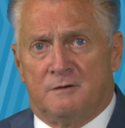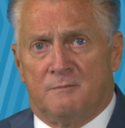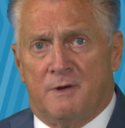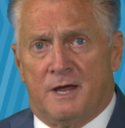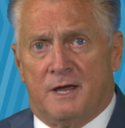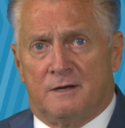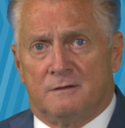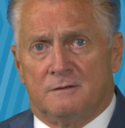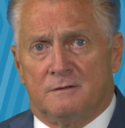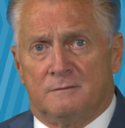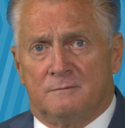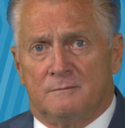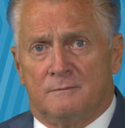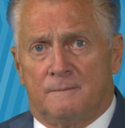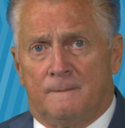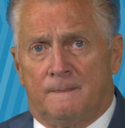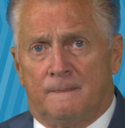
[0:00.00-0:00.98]
demand,
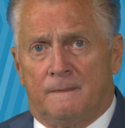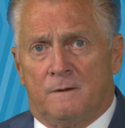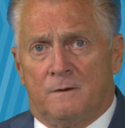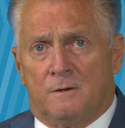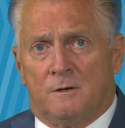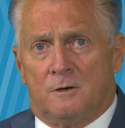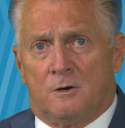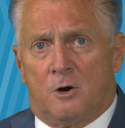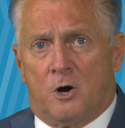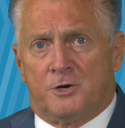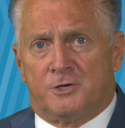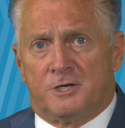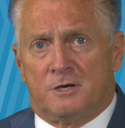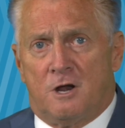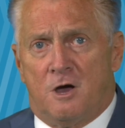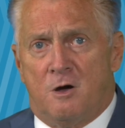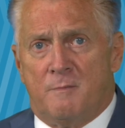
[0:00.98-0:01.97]

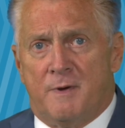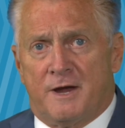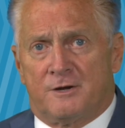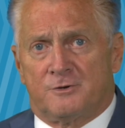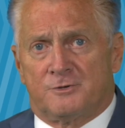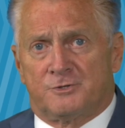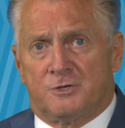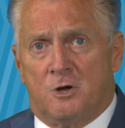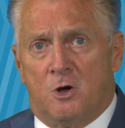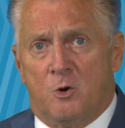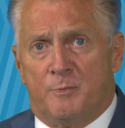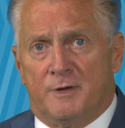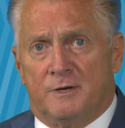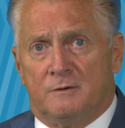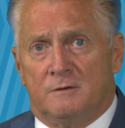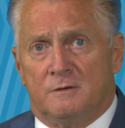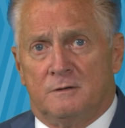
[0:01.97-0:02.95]
urging lawmakers to
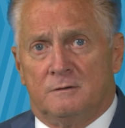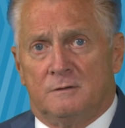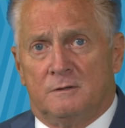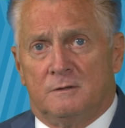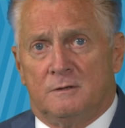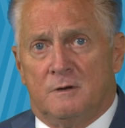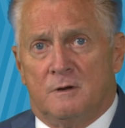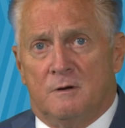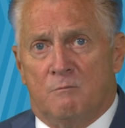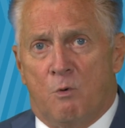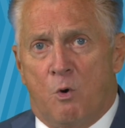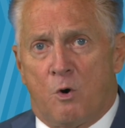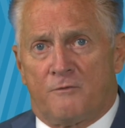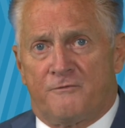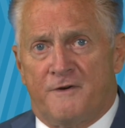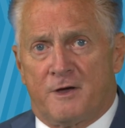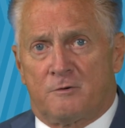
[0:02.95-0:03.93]
open
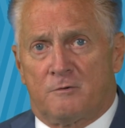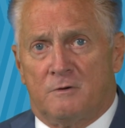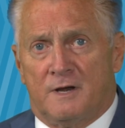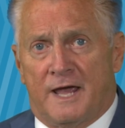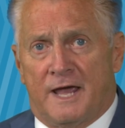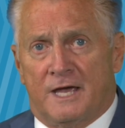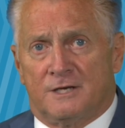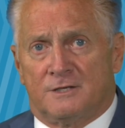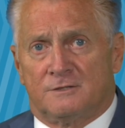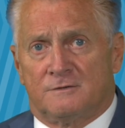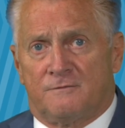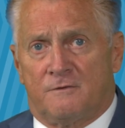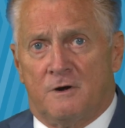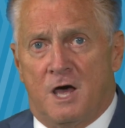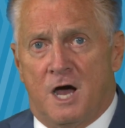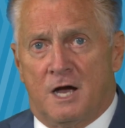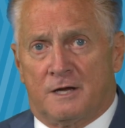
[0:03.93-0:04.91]
more federal lands
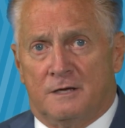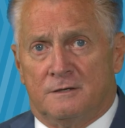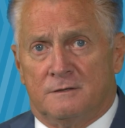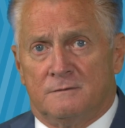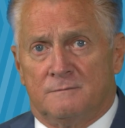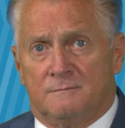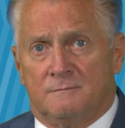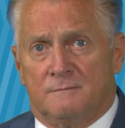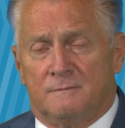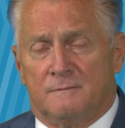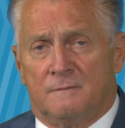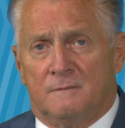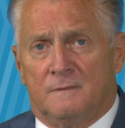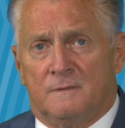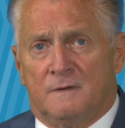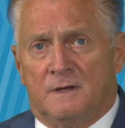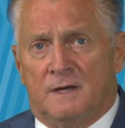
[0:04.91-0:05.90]
for logging,
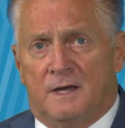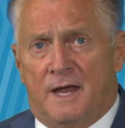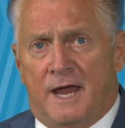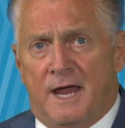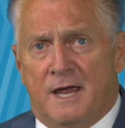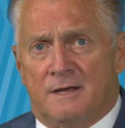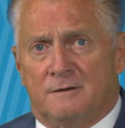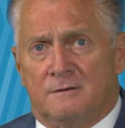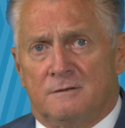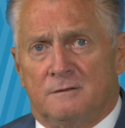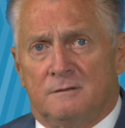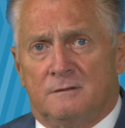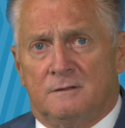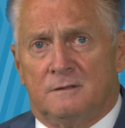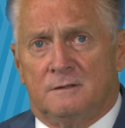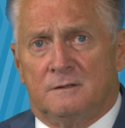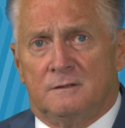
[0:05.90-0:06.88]
and
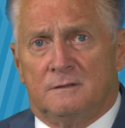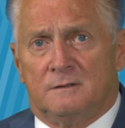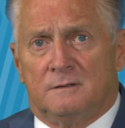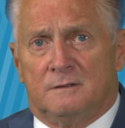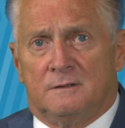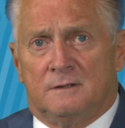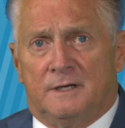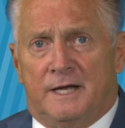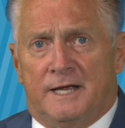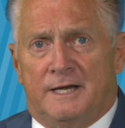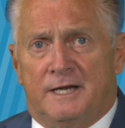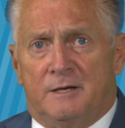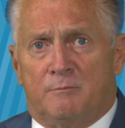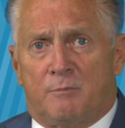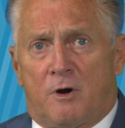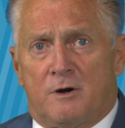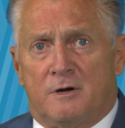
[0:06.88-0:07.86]

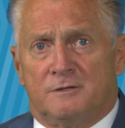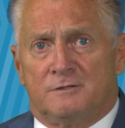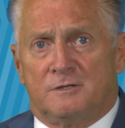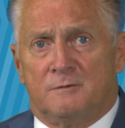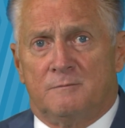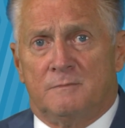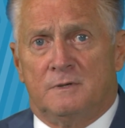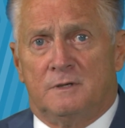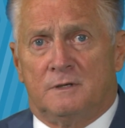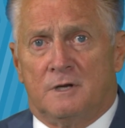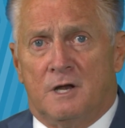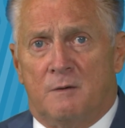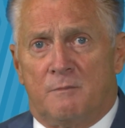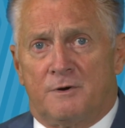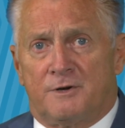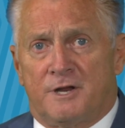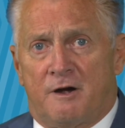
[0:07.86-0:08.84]
ending burdensome
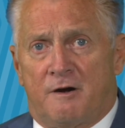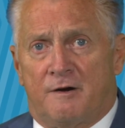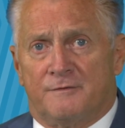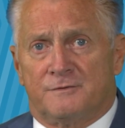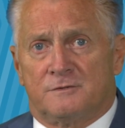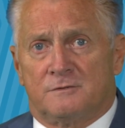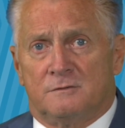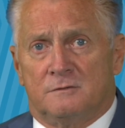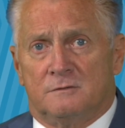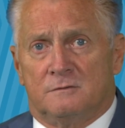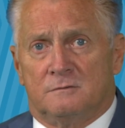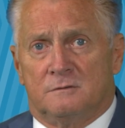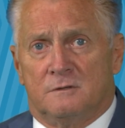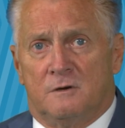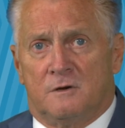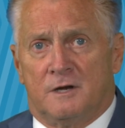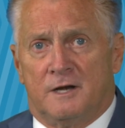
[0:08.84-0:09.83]
lumber tariffs
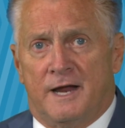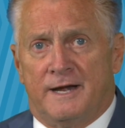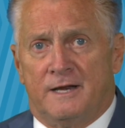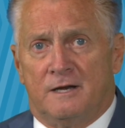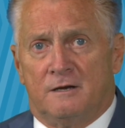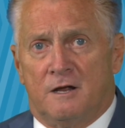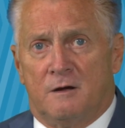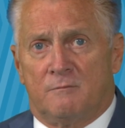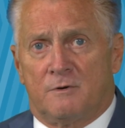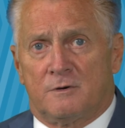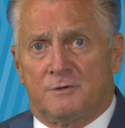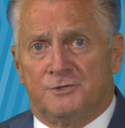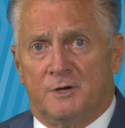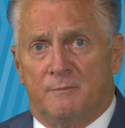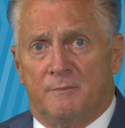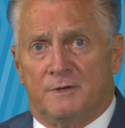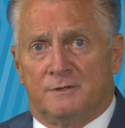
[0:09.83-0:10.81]
on Canadian lumber
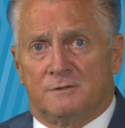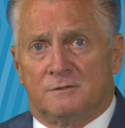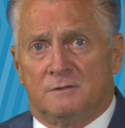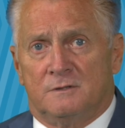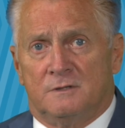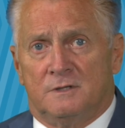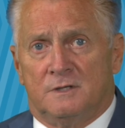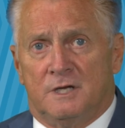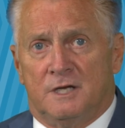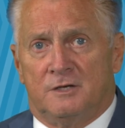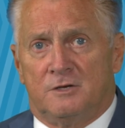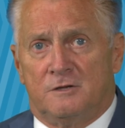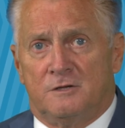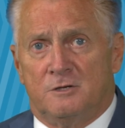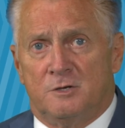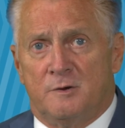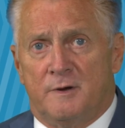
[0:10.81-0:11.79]
shipments into
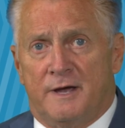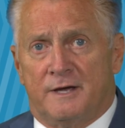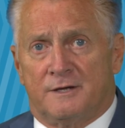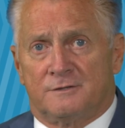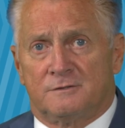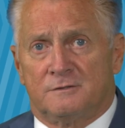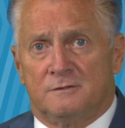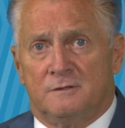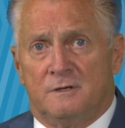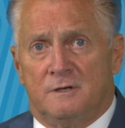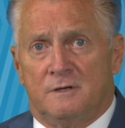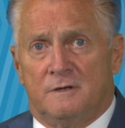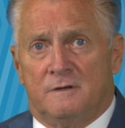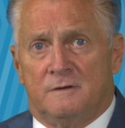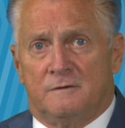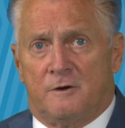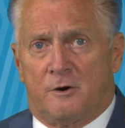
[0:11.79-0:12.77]
the U.S.
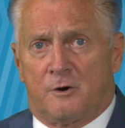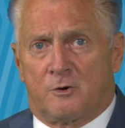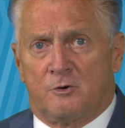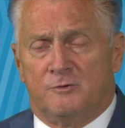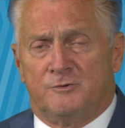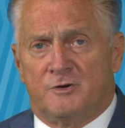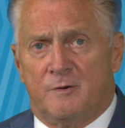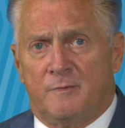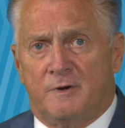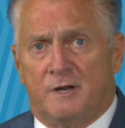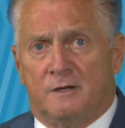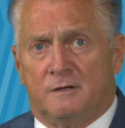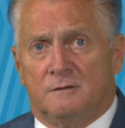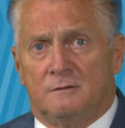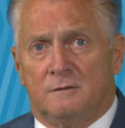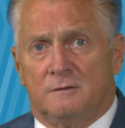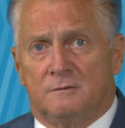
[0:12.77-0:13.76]
that are
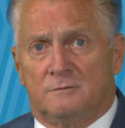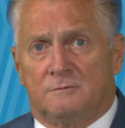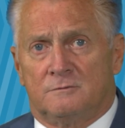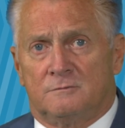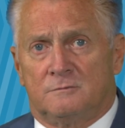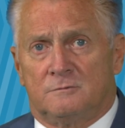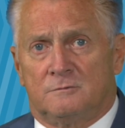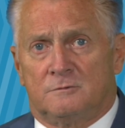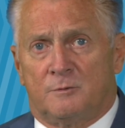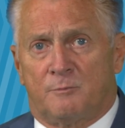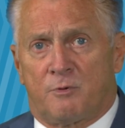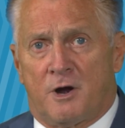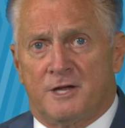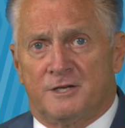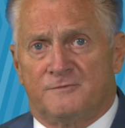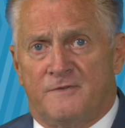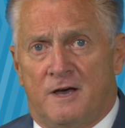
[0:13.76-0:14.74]
contributing to
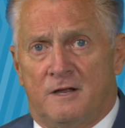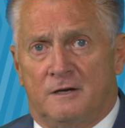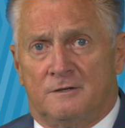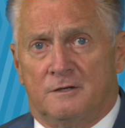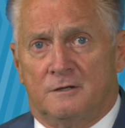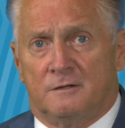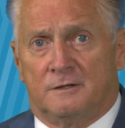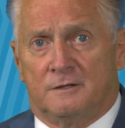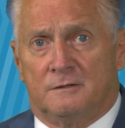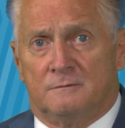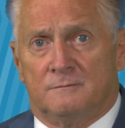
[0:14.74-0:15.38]
price volatility.